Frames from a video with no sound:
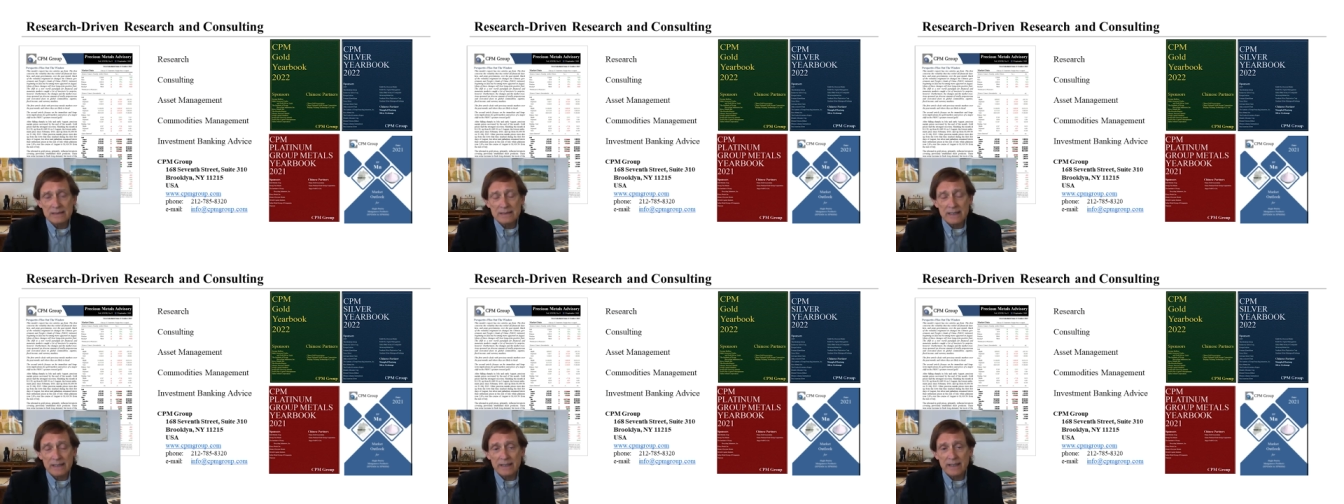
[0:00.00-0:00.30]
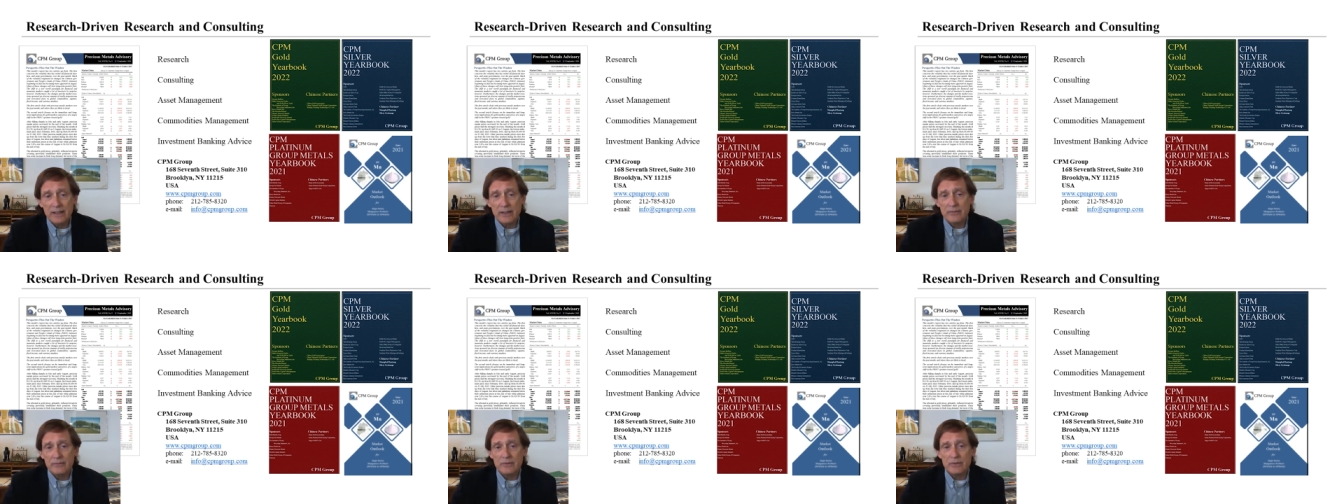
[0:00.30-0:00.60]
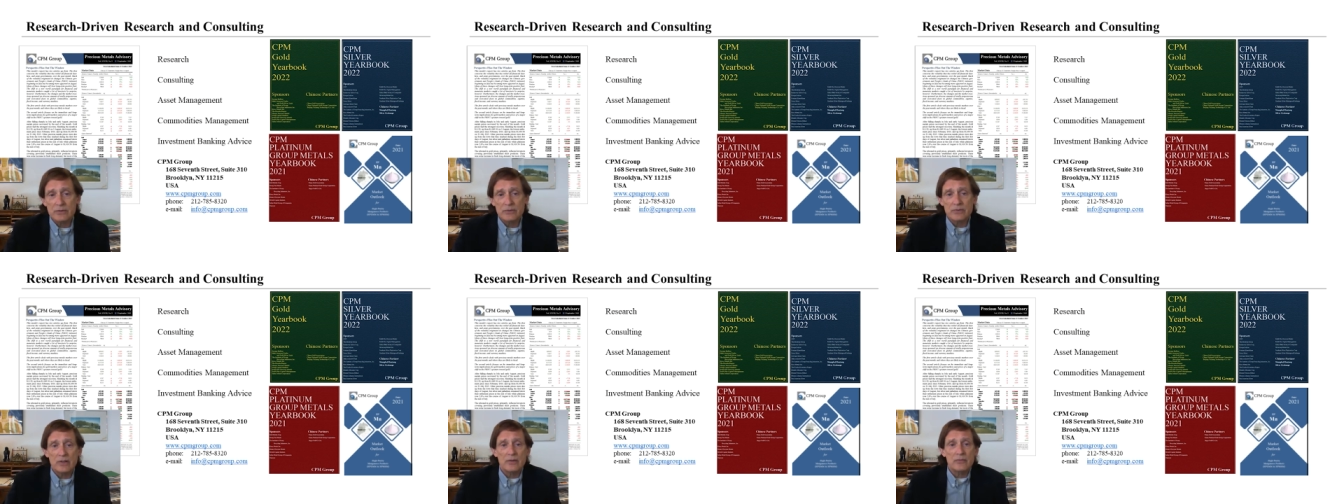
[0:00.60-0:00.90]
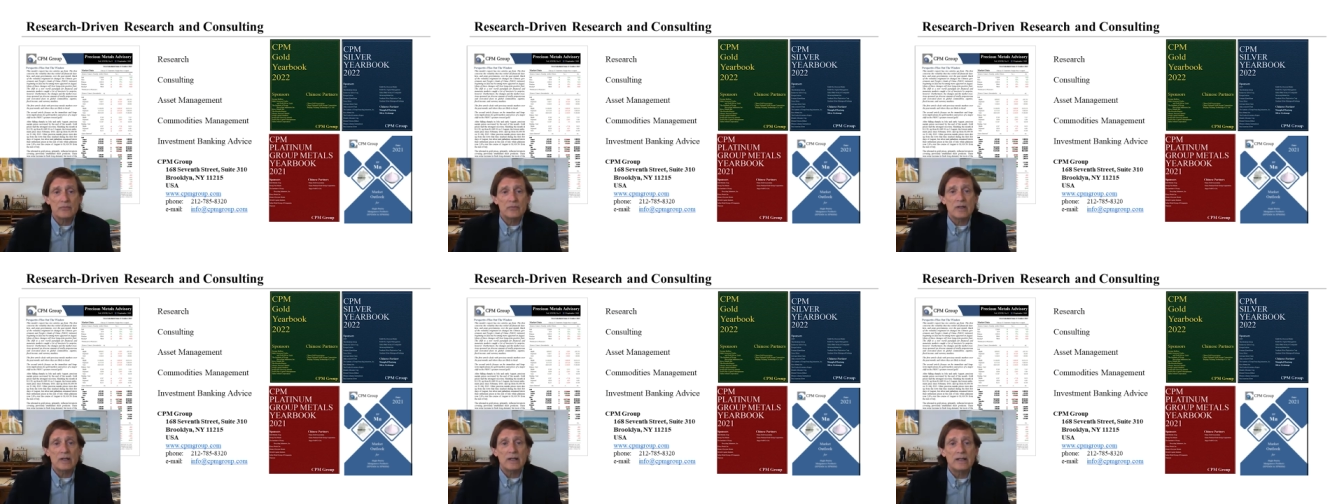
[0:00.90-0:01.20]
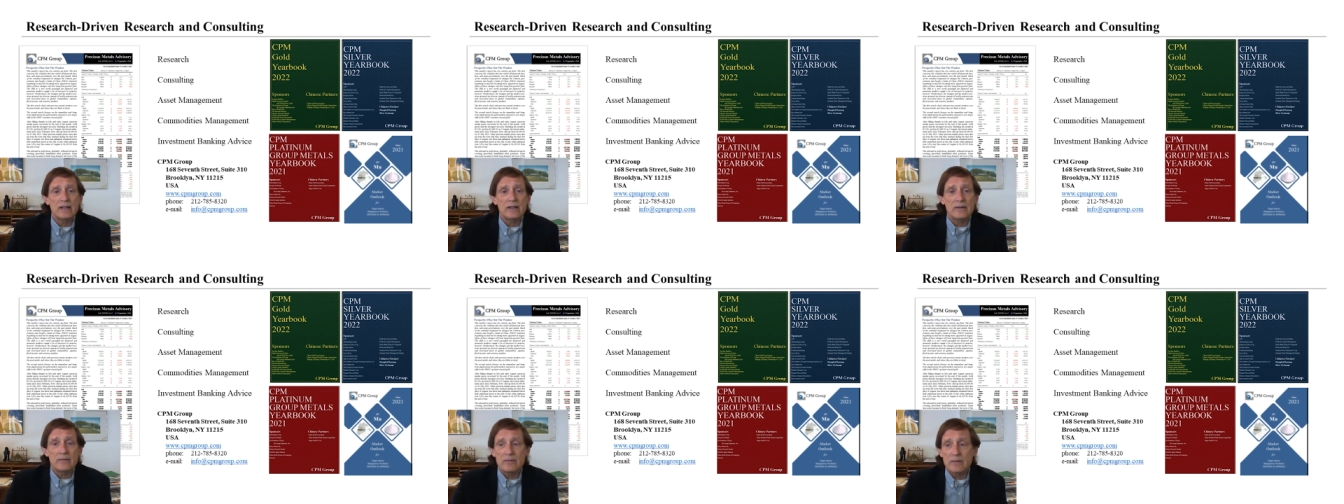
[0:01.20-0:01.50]
Take care of yourself,
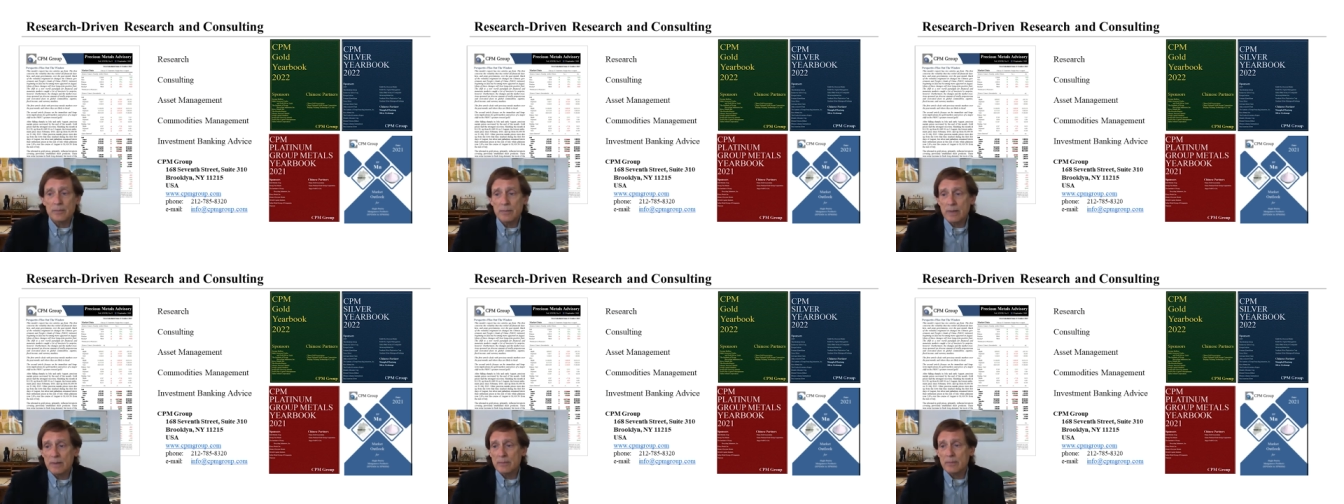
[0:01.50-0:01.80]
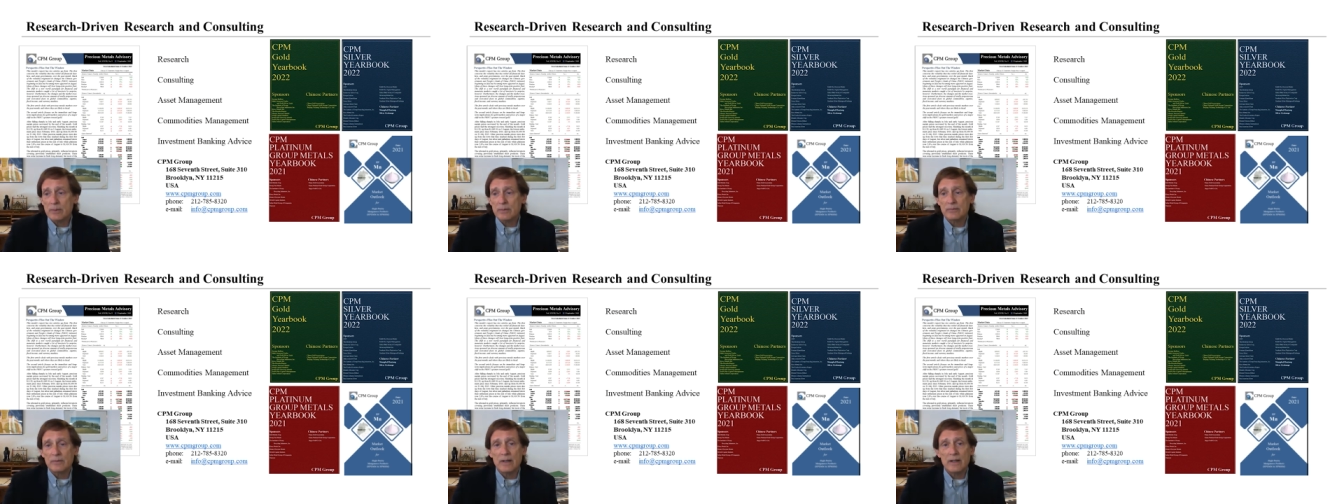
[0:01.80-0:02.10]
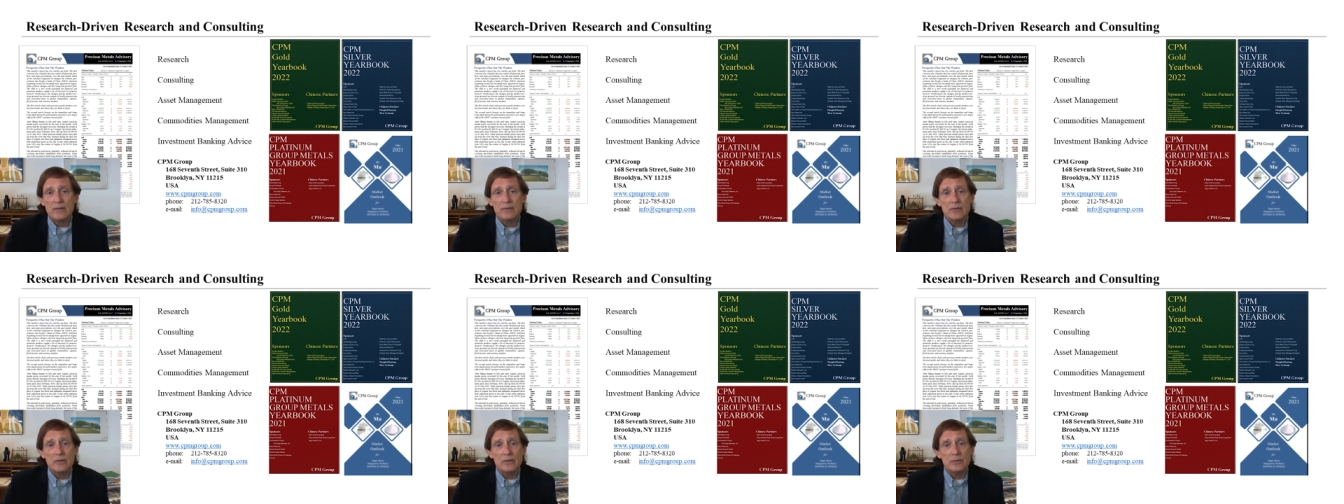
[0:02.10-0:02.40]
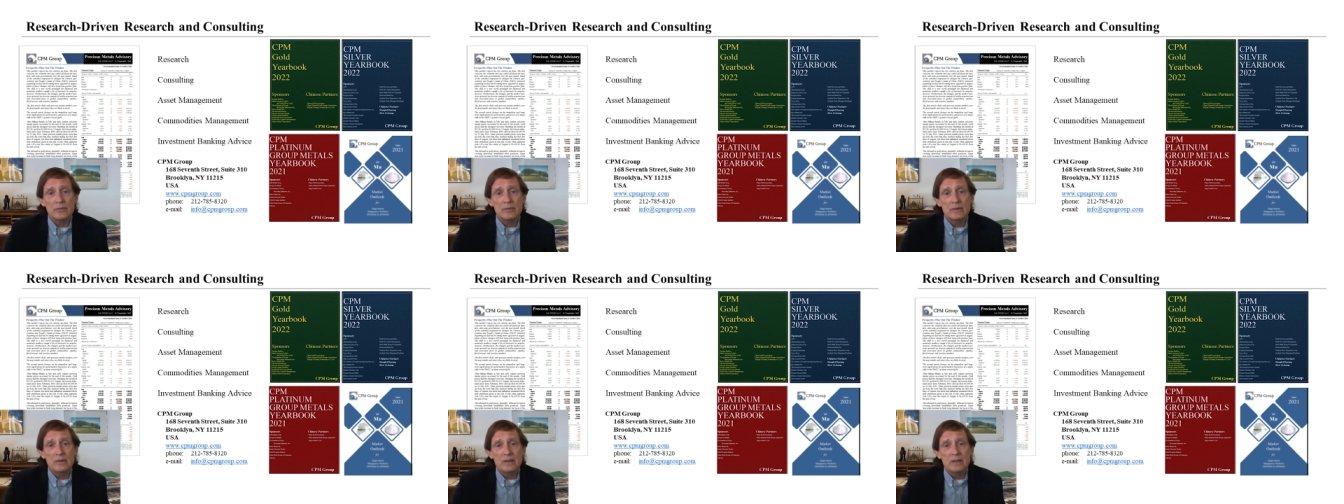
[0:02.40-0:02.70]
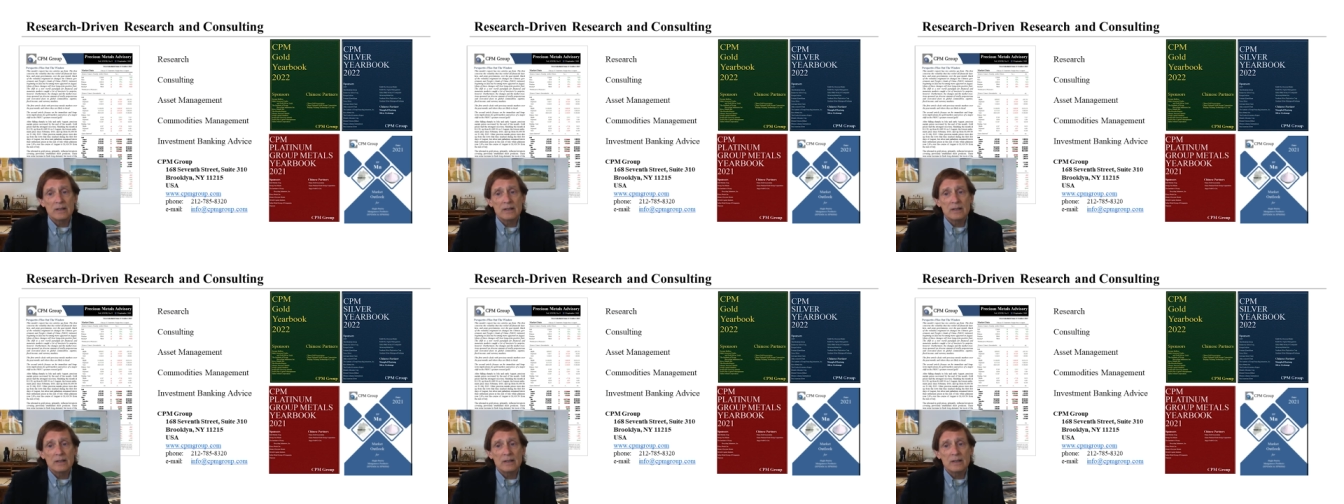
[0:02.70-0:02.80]
take care of the people around you,